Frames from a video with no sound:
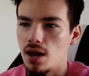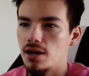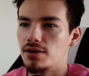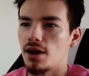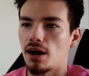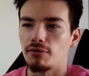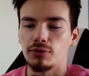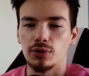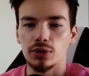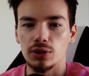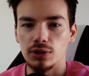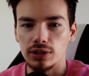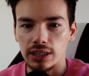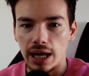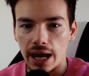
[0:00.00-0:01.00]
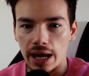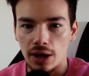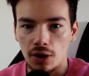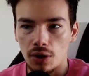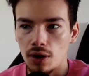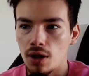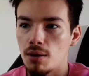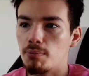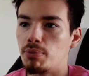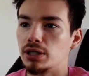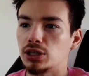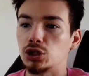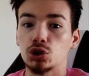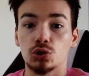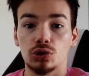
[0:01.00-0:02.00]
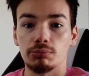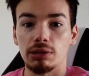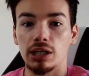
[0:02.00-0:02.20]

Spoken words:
Not very good in the air, but extremely